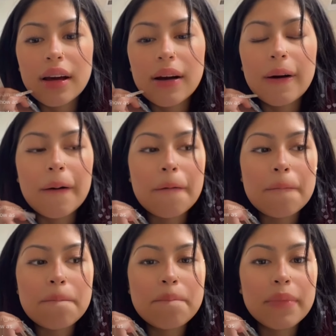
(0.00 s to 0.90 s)

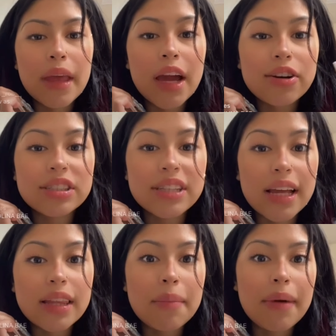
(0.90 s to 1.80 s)
um I
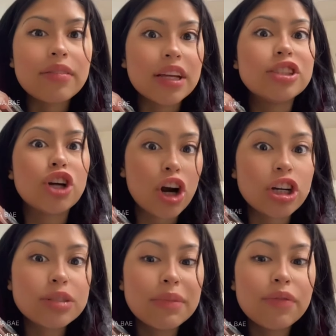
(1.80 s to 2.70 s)
understand the amount they
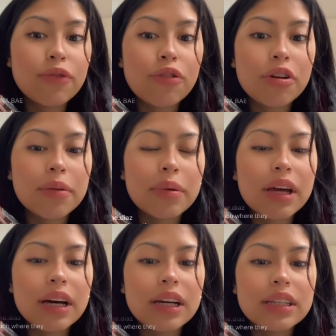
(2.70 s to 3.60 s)
charge me for
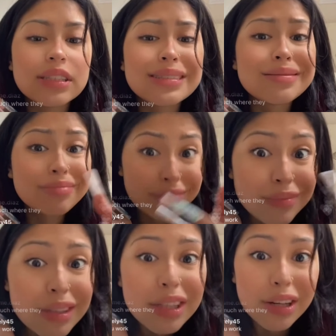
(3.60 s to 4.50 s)
because
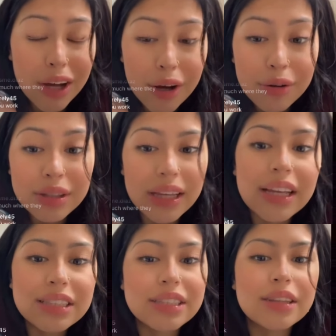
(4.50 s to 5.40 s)
you know
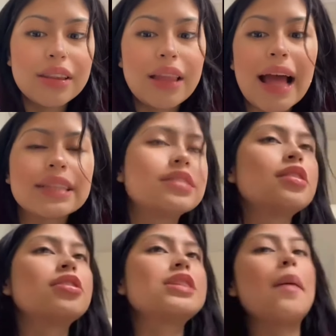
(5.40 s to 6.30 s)
that it's that's
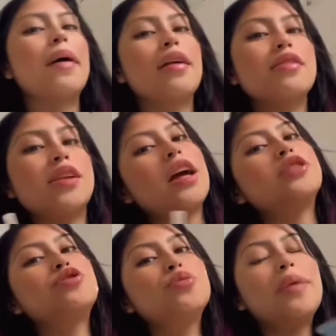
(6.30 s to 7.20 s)
their time out of the
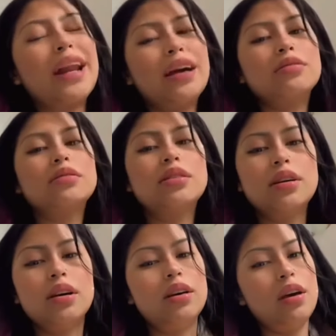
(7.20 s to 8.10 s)
day to do my nails.
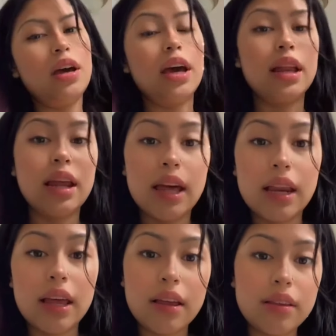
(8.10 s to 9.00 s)
And
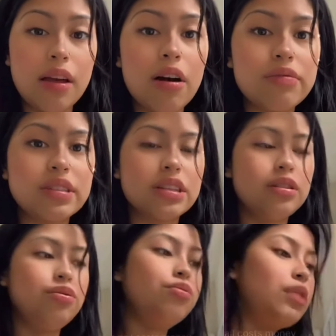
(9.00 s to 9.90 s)
then they
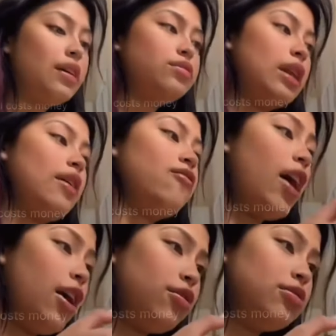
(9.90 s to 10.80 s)
obviously do have to like
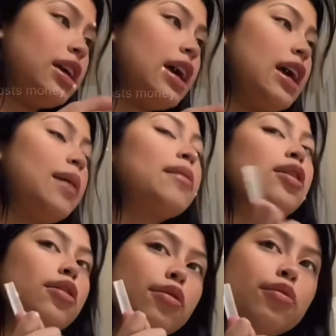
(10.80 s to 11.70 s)
file them,
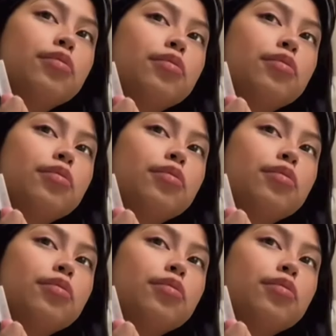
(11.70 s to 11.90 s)
glue